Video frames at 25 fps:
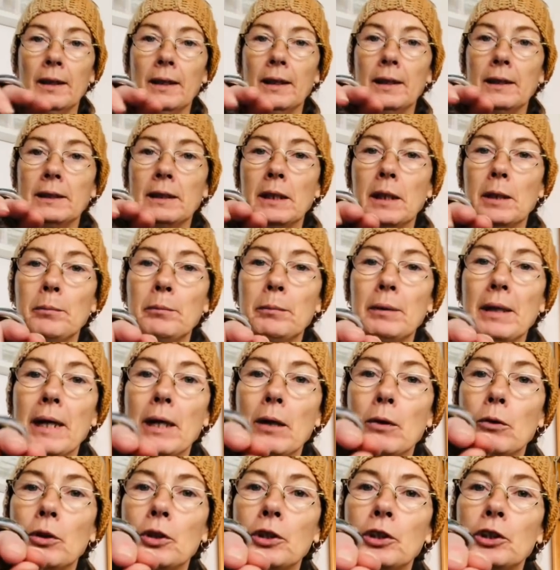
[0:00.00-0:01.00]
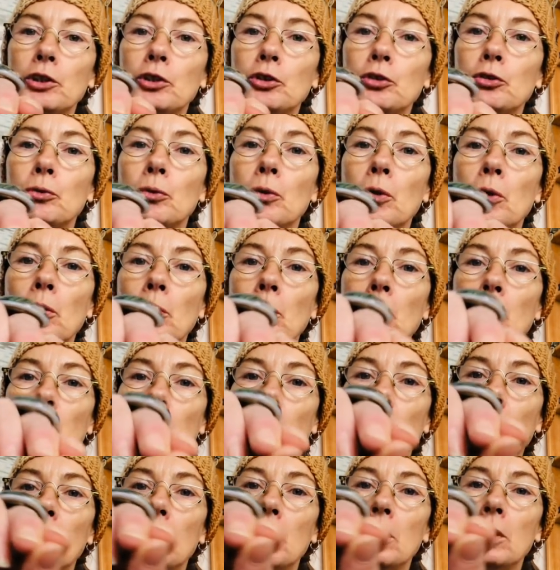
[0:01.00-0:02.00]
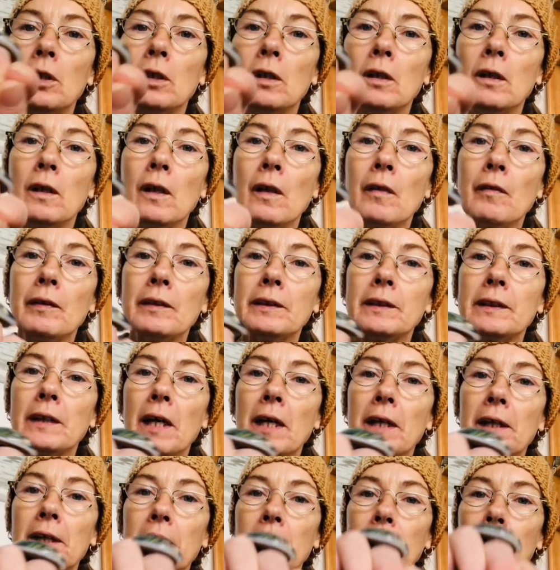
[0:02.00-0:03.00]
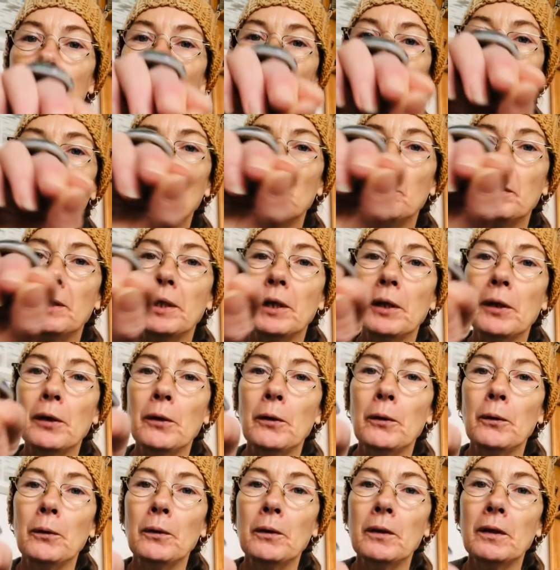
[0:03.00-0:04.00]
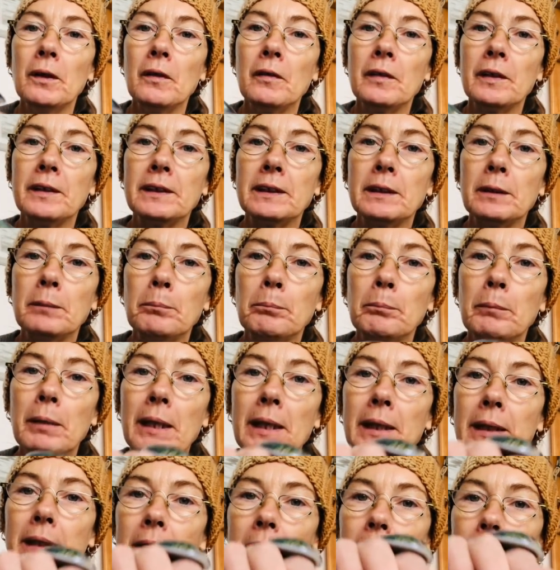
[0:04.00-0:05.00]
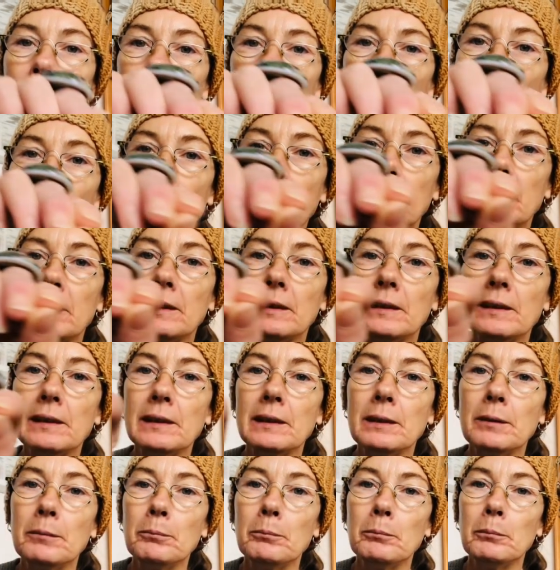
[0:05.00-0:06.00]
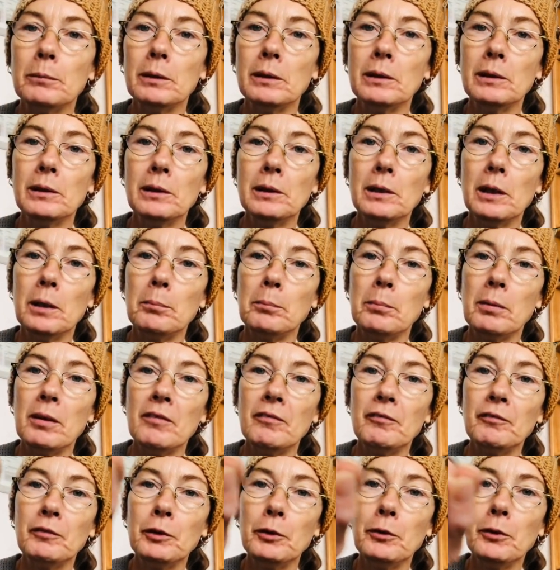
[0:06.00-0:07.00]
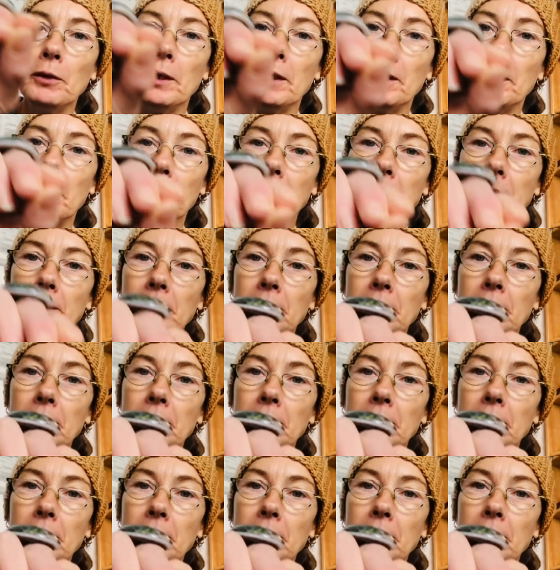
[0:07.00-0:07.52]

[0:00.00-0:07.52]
And I'm now going to draw the Dai Ko Myo, the Tibetan master symbol, above your head.